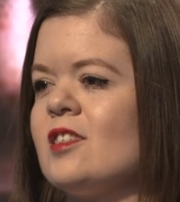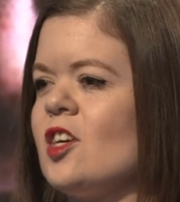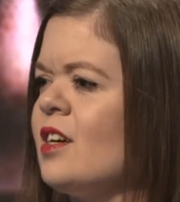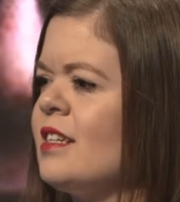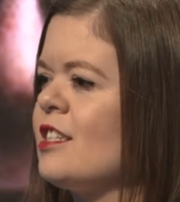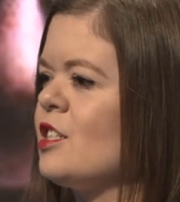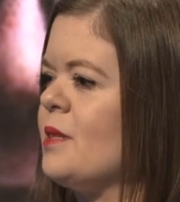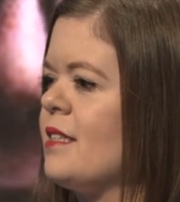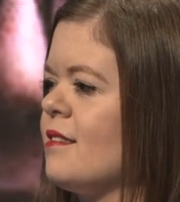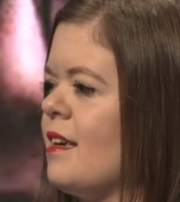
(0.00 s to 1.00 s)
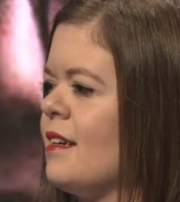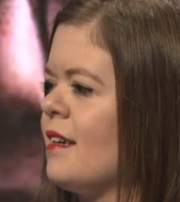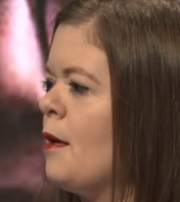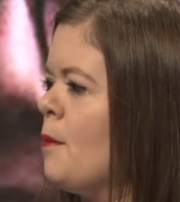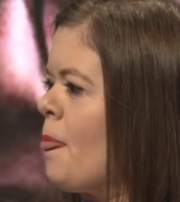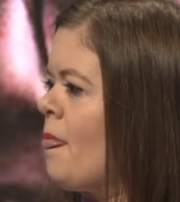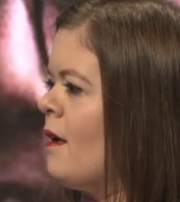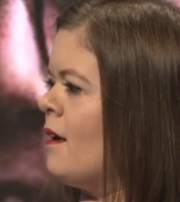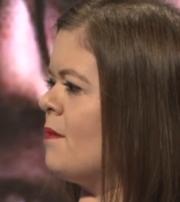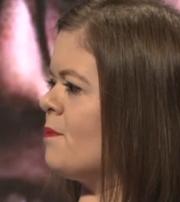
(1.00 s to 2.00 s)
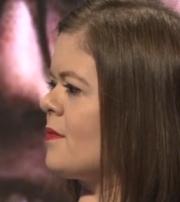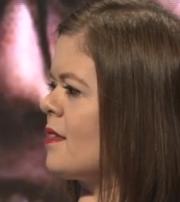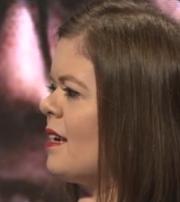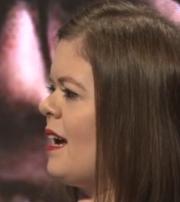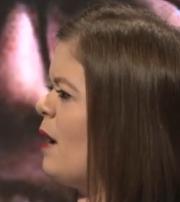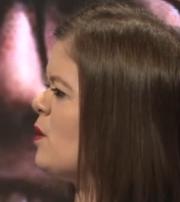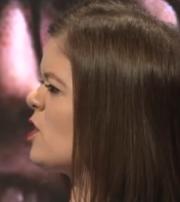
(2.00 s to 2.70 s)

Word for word: turning to me and saying, How are